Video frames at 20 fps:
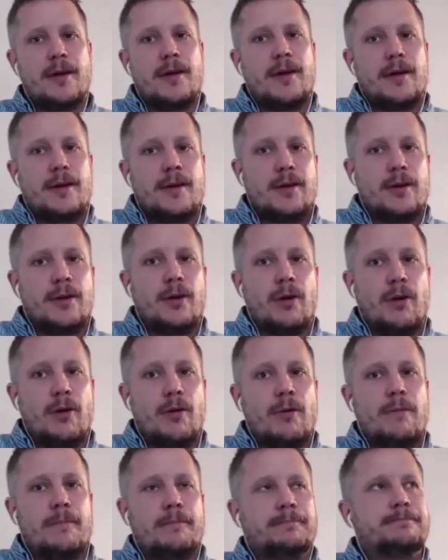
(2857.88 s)
you
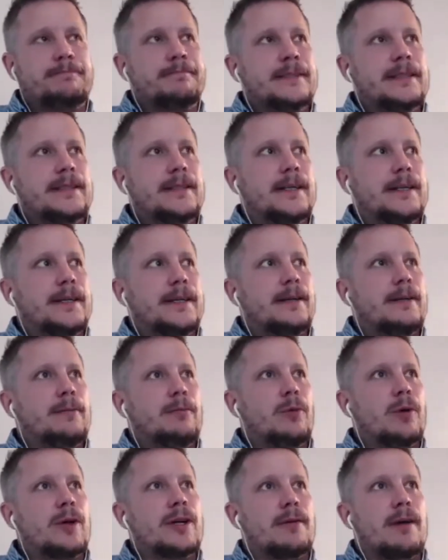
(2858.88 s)
know, uh,
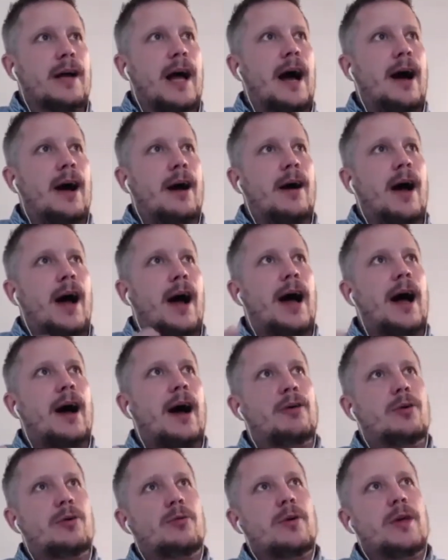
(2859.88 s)
what? How how
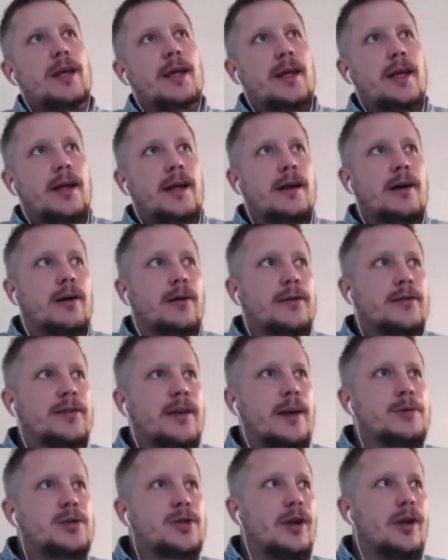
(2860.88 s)
do we
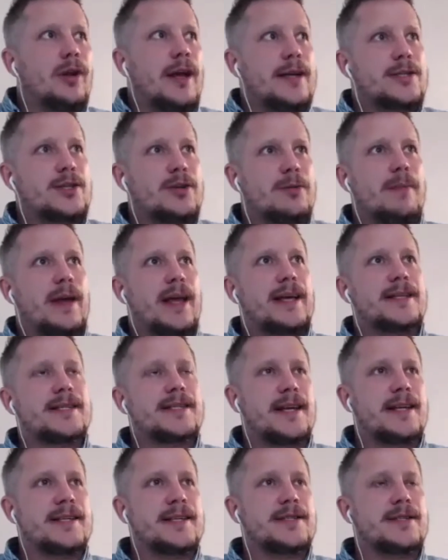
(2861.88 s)
conceptualize or make
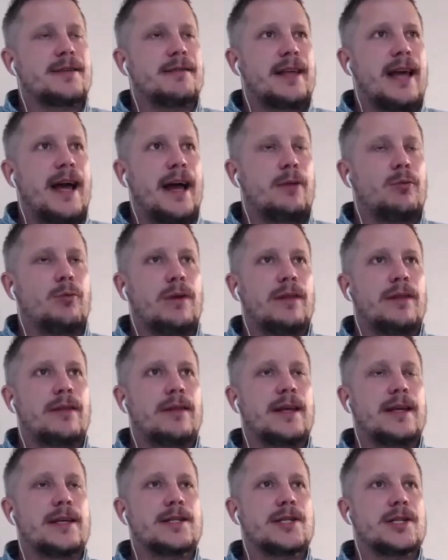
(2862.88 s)
sense of that when
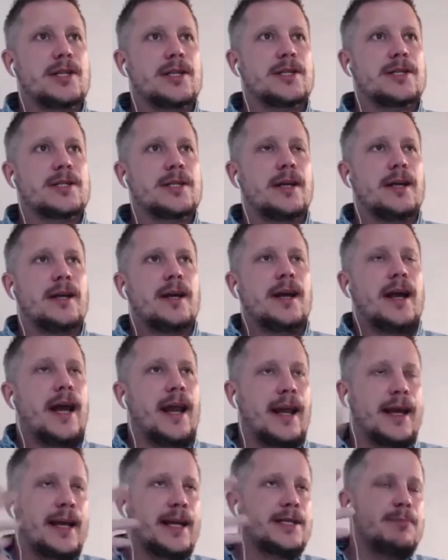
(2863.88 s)
things just... And
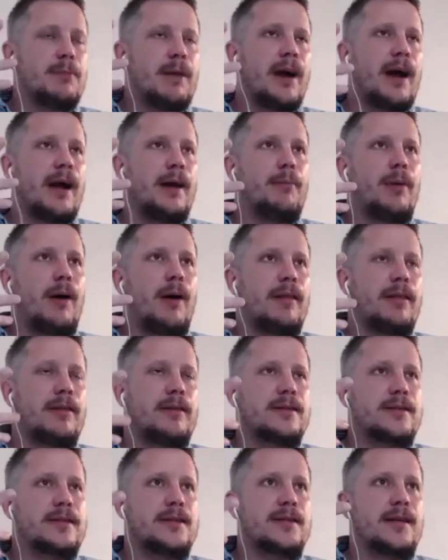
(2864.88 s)
I guess my
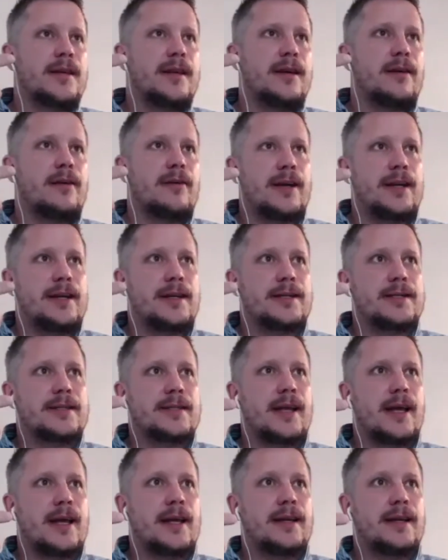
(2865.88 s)
hypothesis here is that